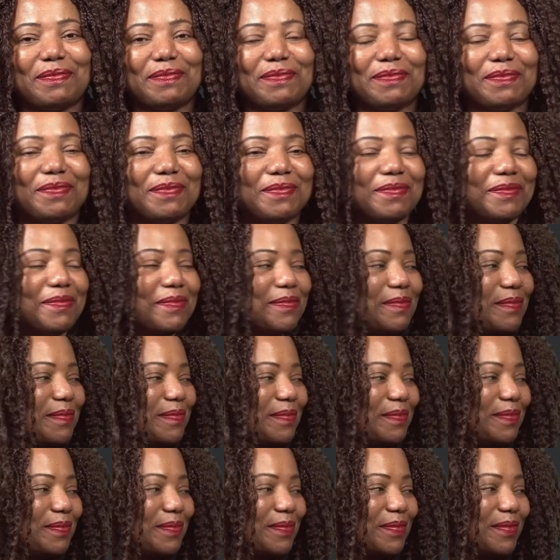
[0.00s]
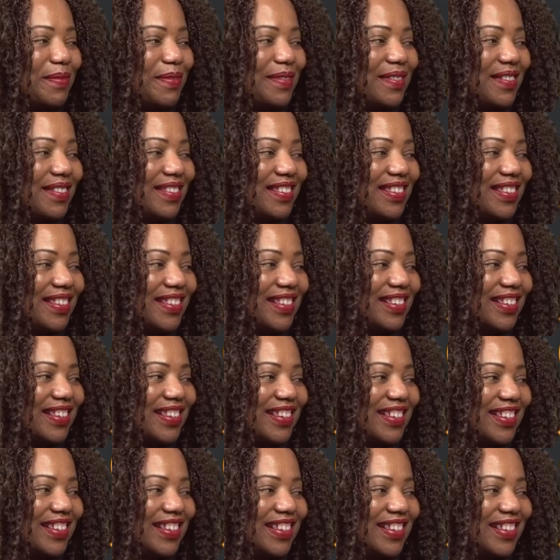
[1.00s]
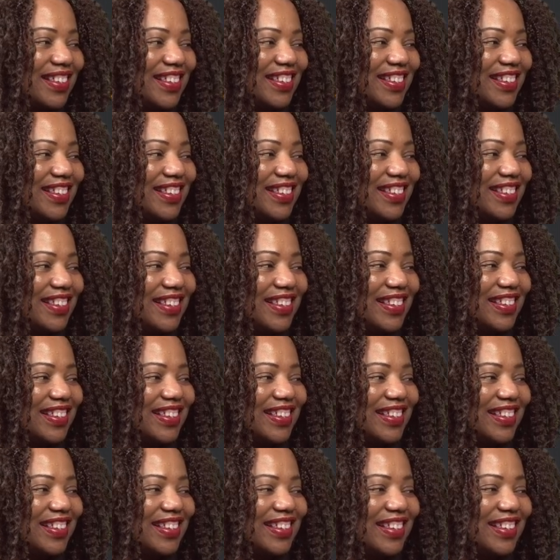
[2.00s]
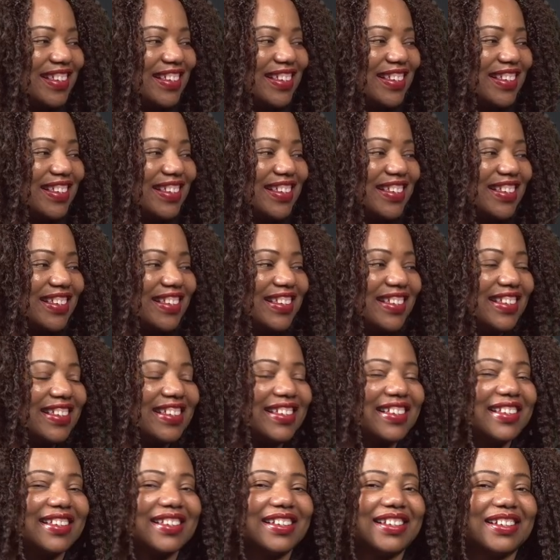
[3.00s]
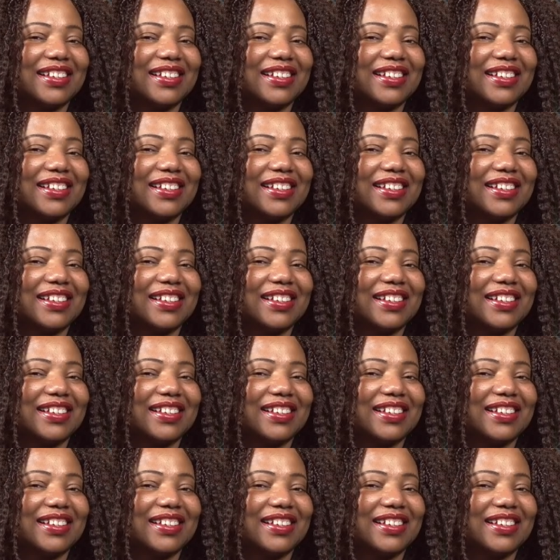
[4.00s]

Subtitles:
The person shown says nothing.